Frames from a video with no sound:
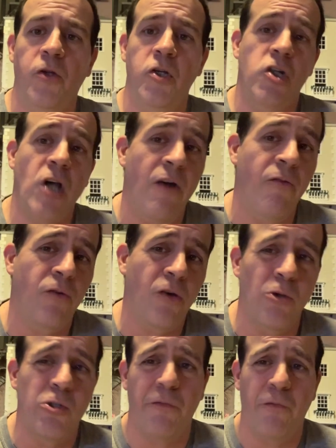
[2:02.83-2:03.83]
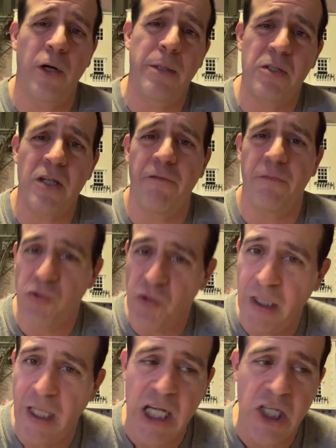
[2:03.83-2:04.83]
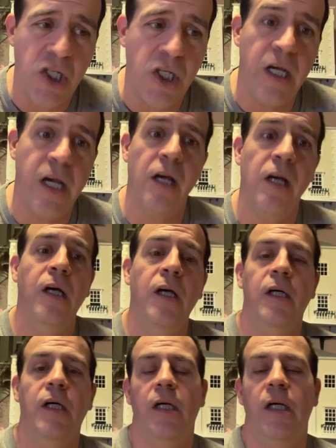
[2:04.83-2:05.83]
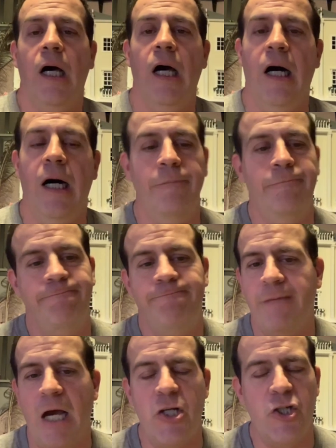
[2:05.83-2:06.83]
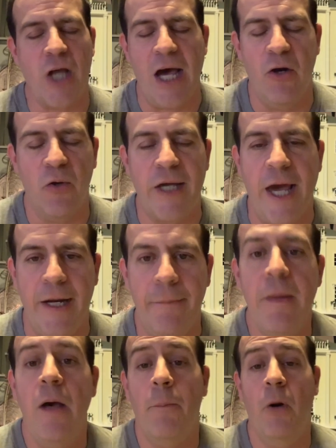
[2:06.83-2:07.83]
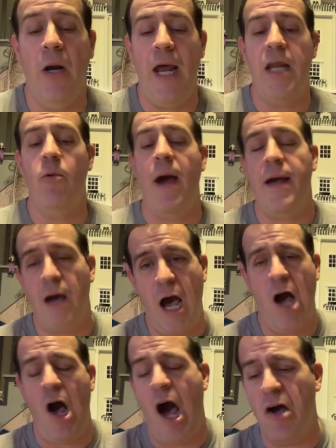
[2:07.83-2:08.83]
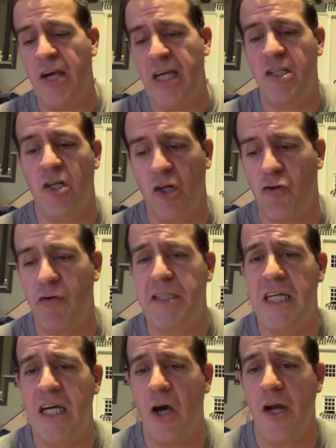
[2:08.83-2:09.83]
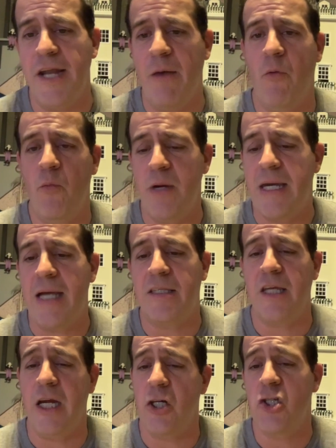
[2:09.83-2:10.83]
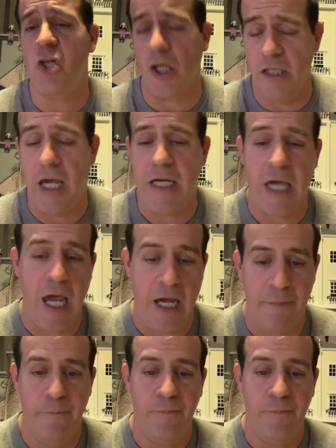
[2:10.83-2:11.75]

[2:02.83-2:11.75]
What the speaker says: shot close to 40% from tree last year. I don't get it. But anyway, I'll get to the critique on them when we get to their Sunday game,